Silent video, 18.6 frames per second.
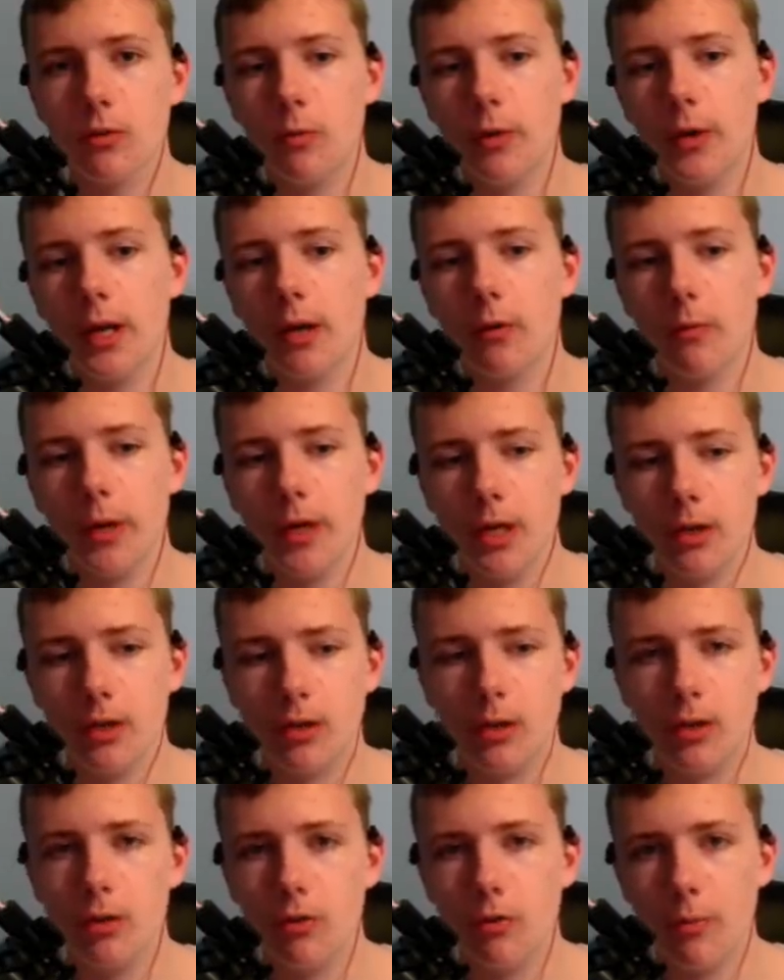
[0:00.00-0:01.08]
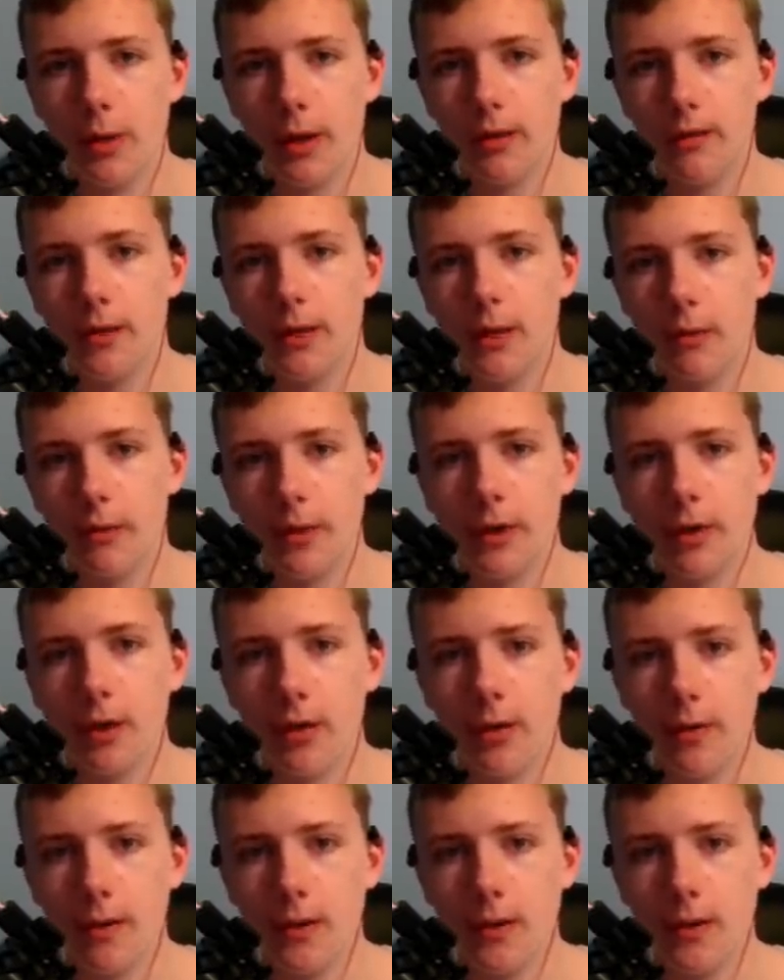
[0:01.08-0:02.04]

when I read to you my theory on